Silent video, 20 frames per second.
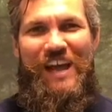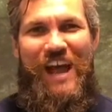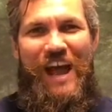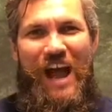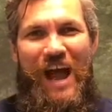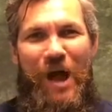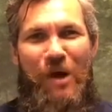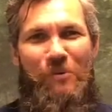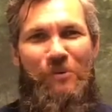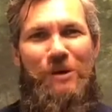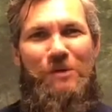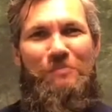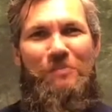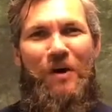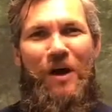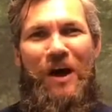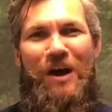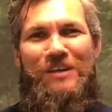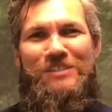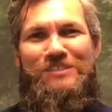I want to
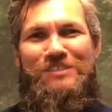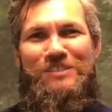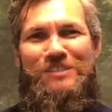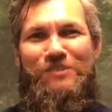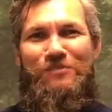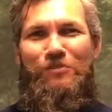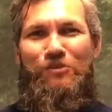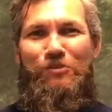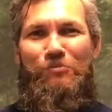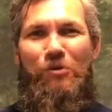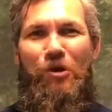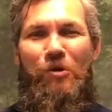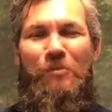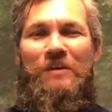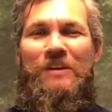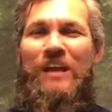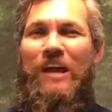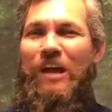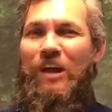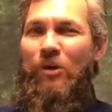pause just for a
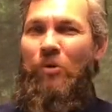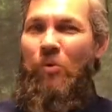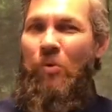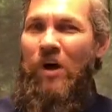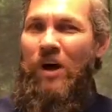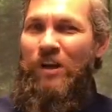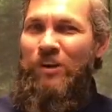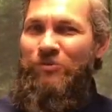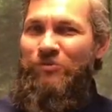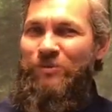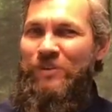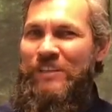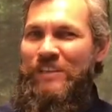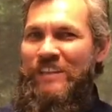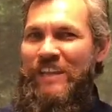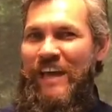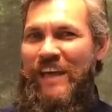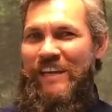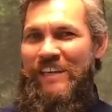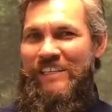moment. I want to read
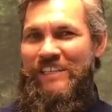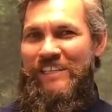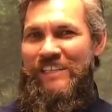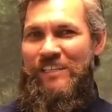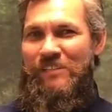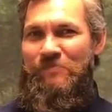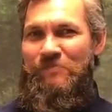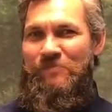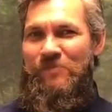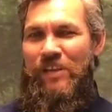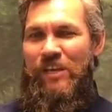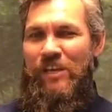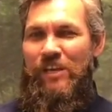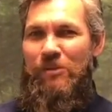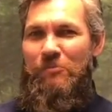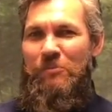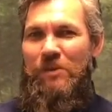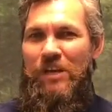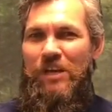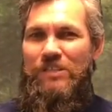that again.
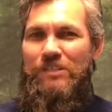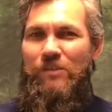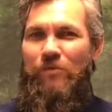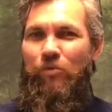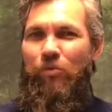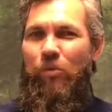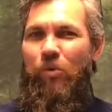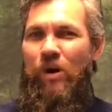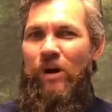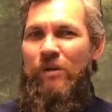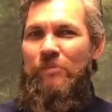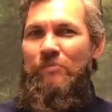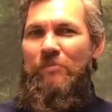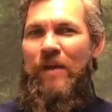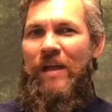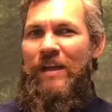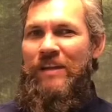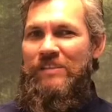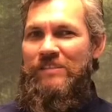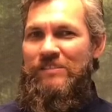Because of one
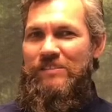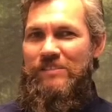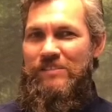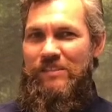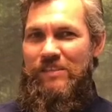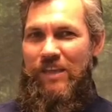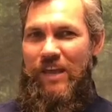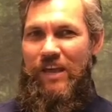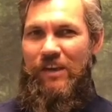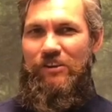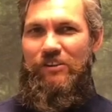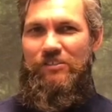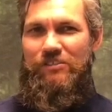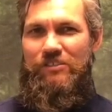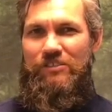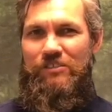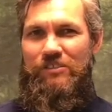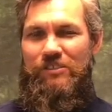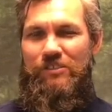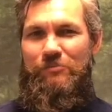man's
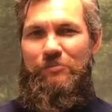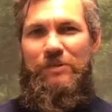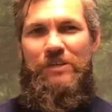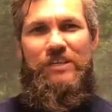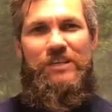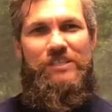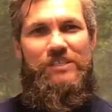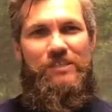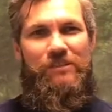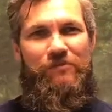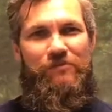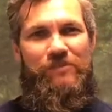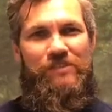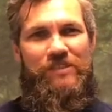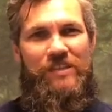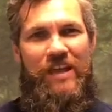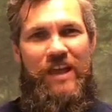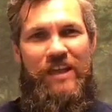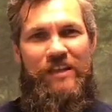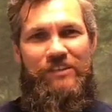character, because of
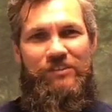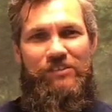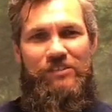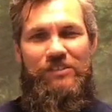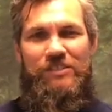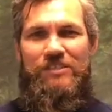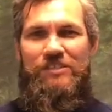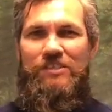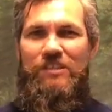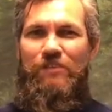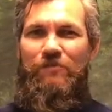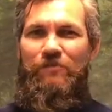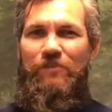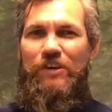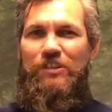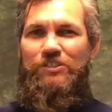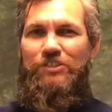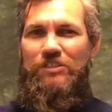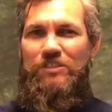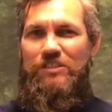Daniel, his
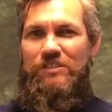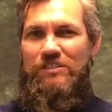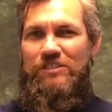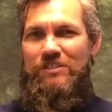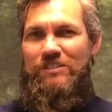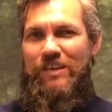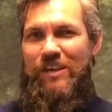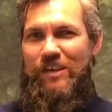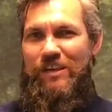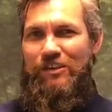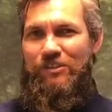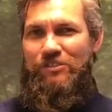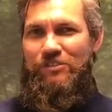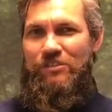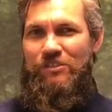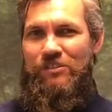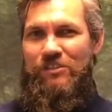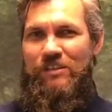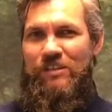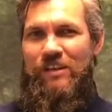conviction and his
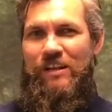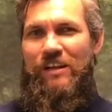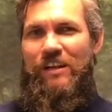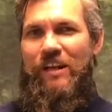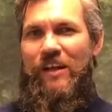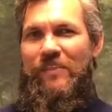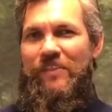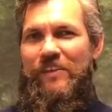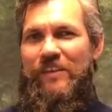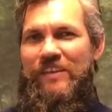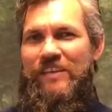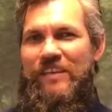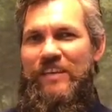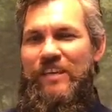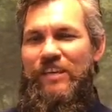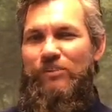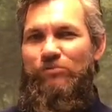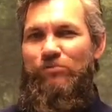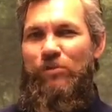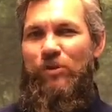character, the
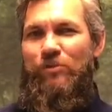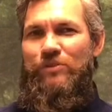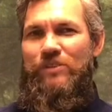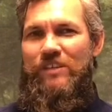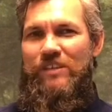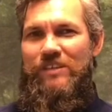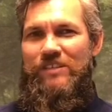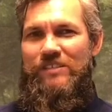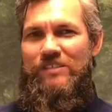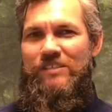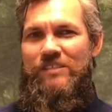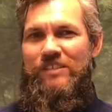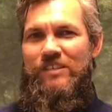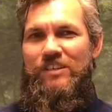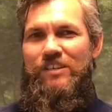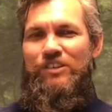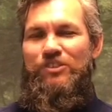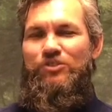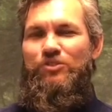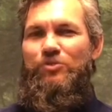king wrote this
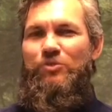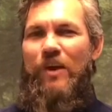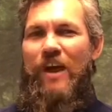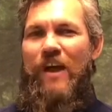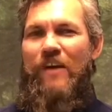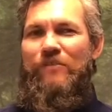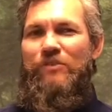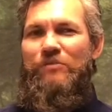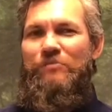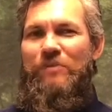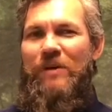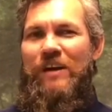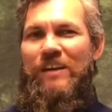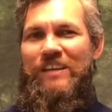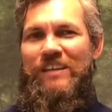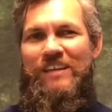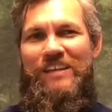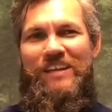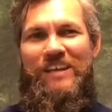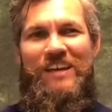to
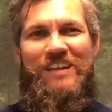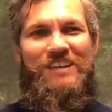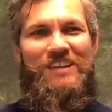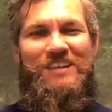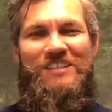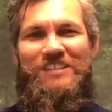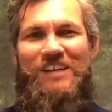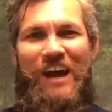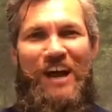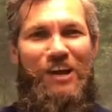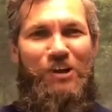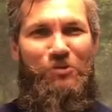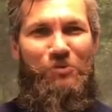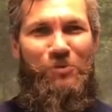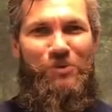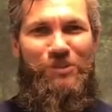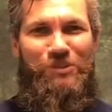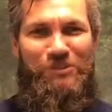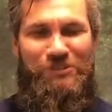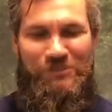everybody in the entire
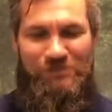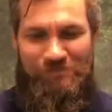world.